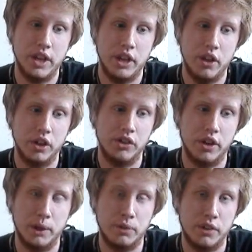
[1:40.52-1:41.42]
They're not
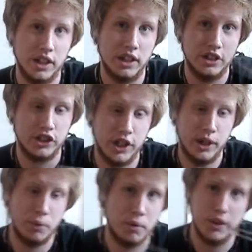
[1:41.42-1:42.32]
necessarily particularly
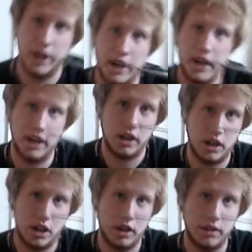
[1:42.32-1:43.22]
cheap, but they
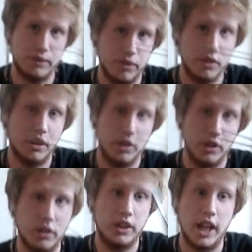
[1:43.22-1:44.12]
are
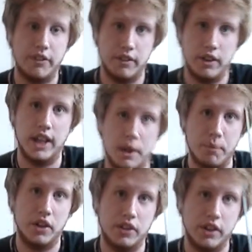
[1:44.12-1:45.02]
definitely a
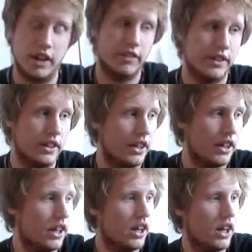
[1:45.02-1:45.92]
must-have.
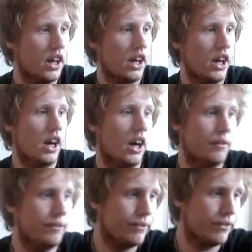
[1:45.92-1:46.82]

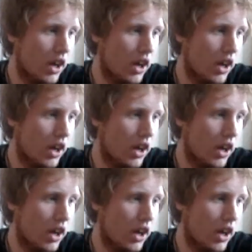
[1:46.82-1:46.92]
I